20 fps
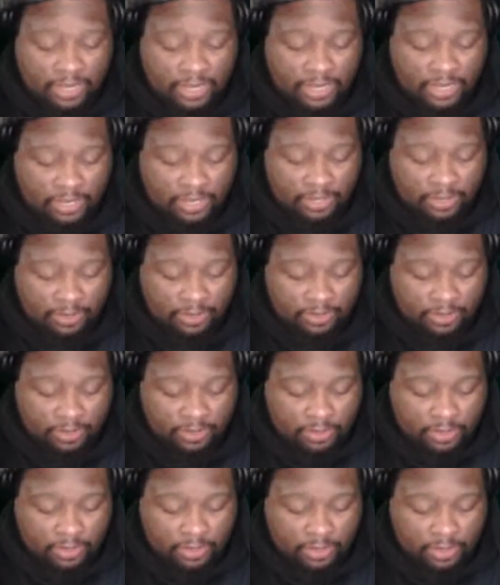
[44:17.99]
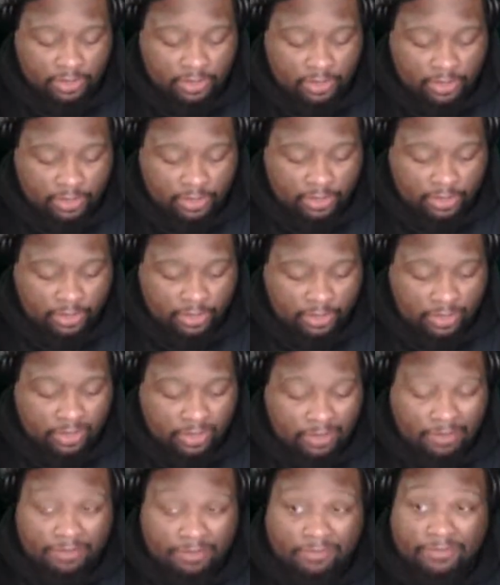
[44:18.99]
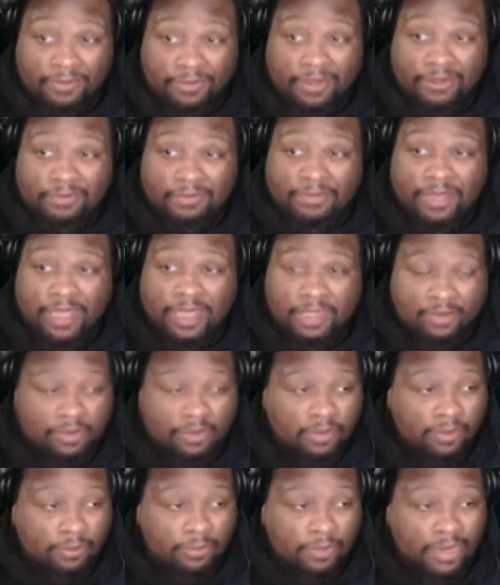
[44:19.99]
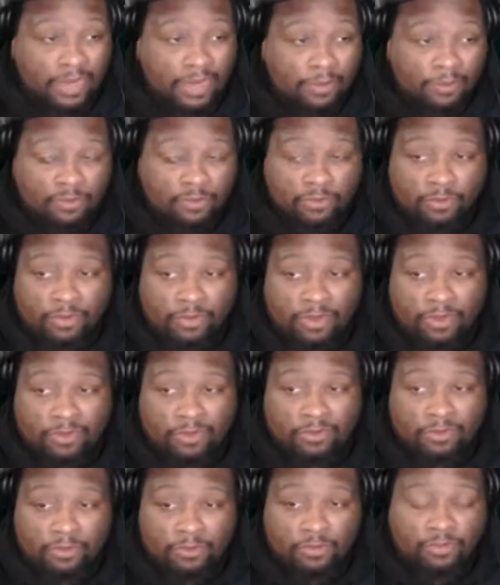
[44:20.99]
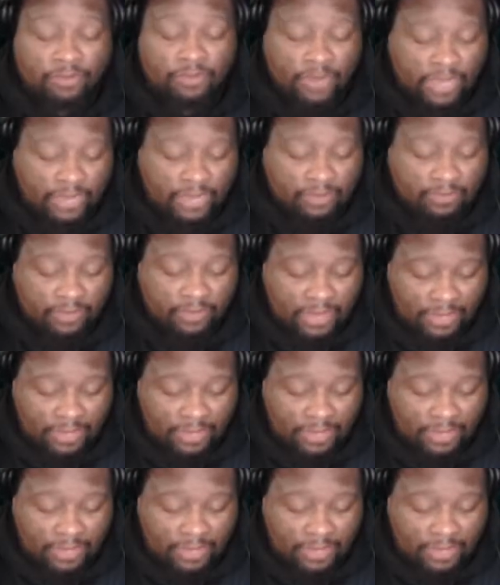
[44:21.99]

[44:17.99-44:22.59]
And um, fun fact, uh, when I was doing two shots,